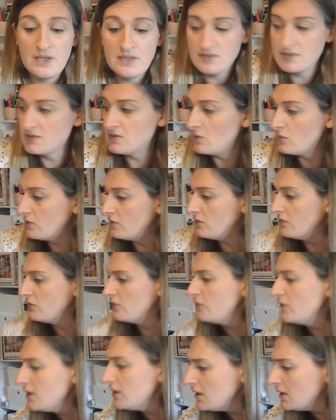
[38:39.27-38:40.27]
And so the
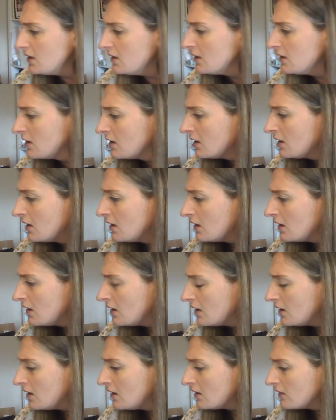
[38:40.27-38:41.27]
three
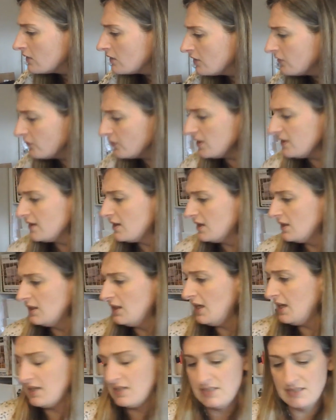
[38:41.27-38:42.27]
that I'd
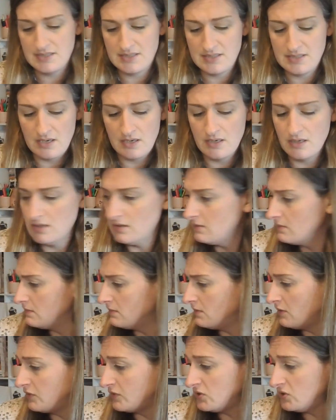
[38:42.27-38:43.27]
like to start,
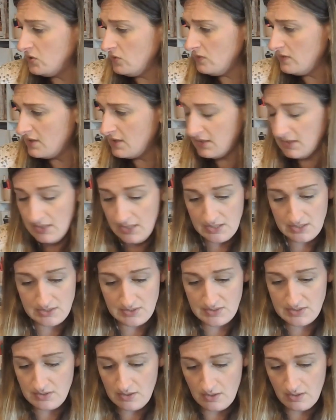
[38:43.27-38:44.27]
or the 2 that I'd like to
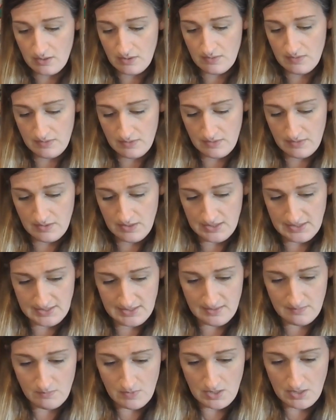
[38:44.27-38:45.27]
start
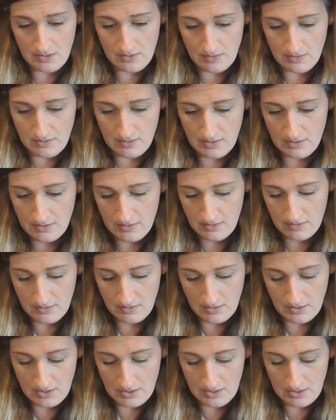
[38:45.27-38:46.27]
this month,
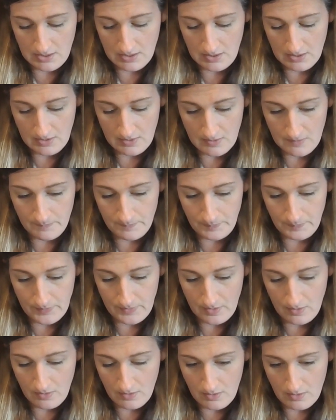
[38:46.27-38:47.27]

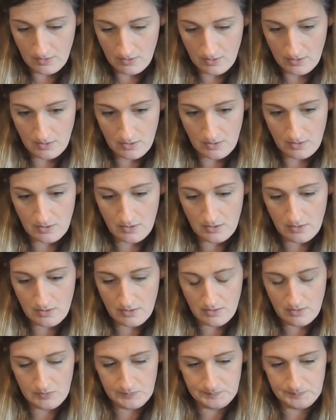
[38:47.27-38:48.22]
are